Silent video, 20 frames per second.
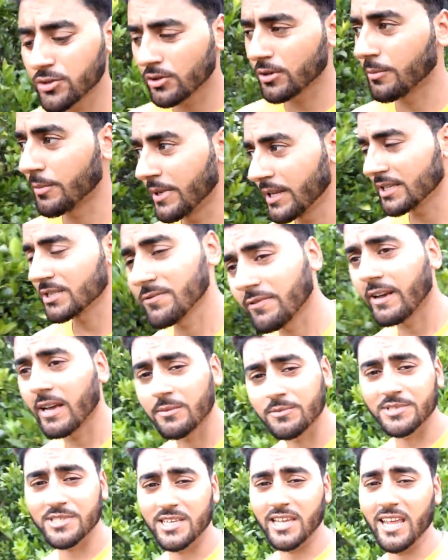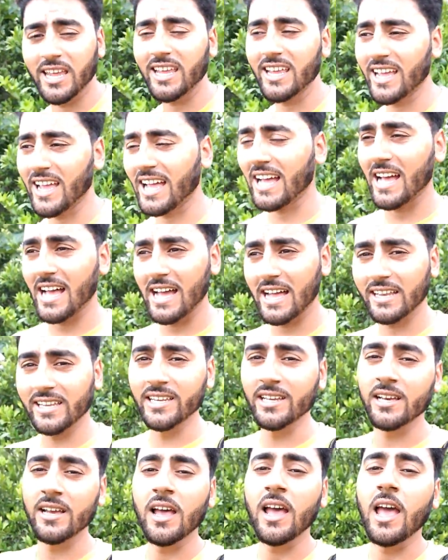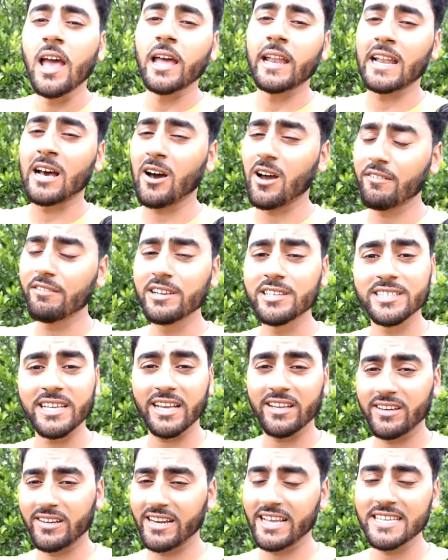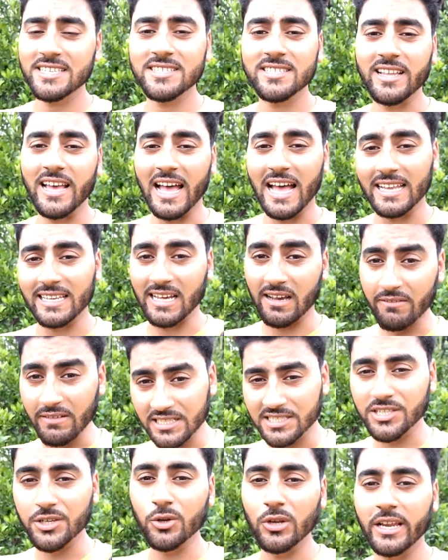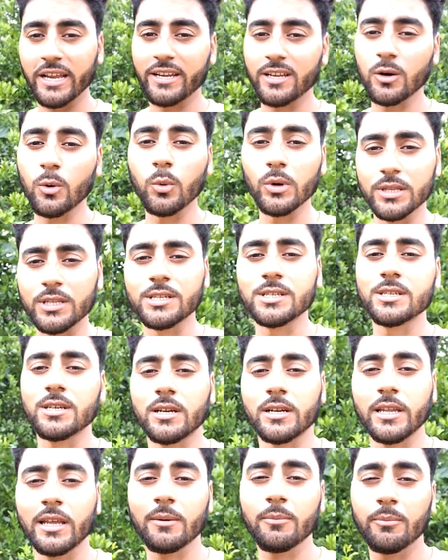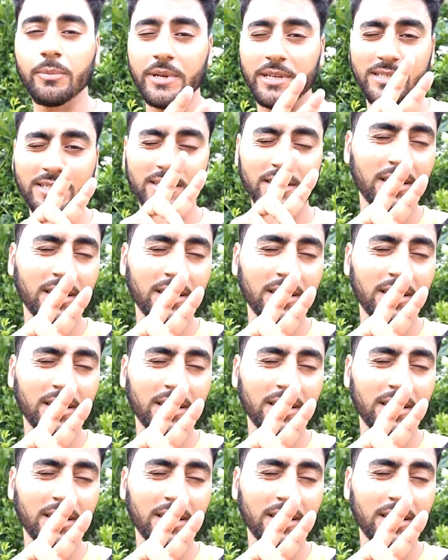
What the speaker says: to the place where I'm staying and now I will take rest and I will see you later with the journey. Peace.